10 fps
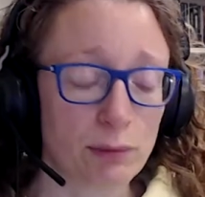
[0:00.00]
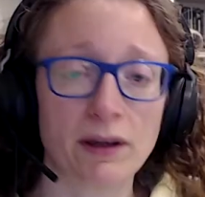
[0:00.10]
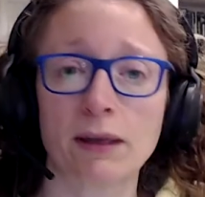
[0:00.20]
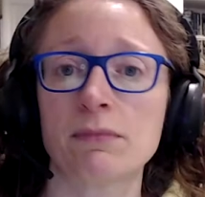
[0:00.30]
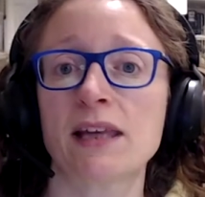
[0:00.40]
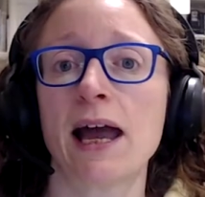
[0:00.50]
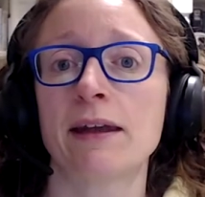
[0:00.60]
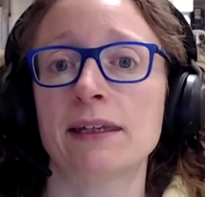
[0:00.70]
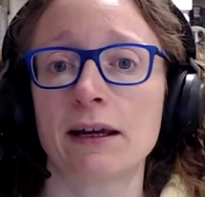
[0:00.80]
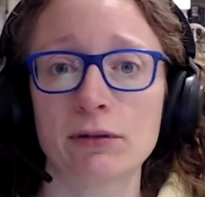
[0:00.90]
you might get them to
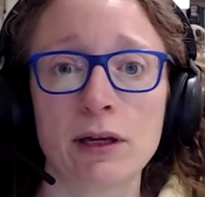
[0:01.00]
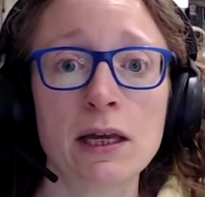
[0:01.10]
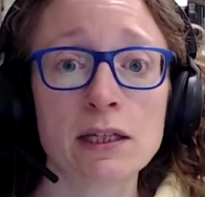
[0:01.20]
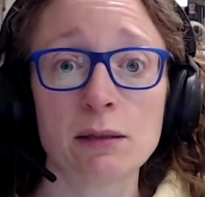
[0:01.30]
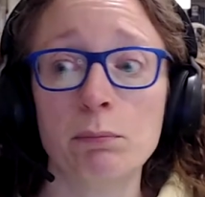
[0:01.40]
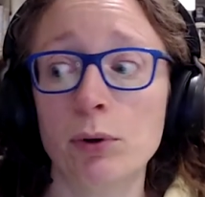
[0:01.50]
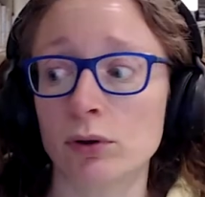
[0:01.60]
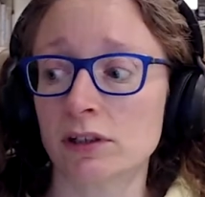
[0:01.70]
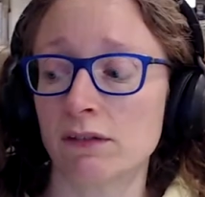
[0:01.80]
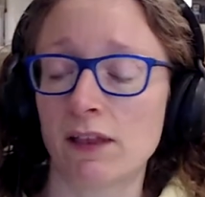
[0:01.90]
hand out some
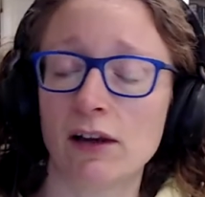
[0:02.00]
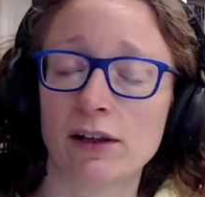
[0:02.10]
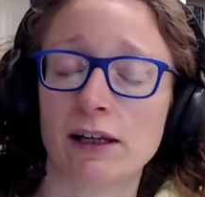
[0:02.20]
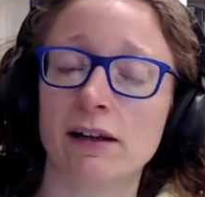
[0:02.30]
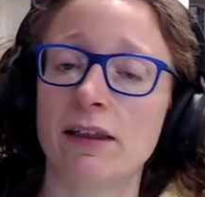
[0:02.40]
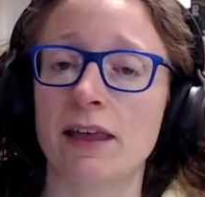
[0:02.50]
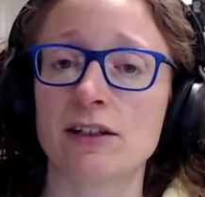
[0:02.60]
books if they're looking like they're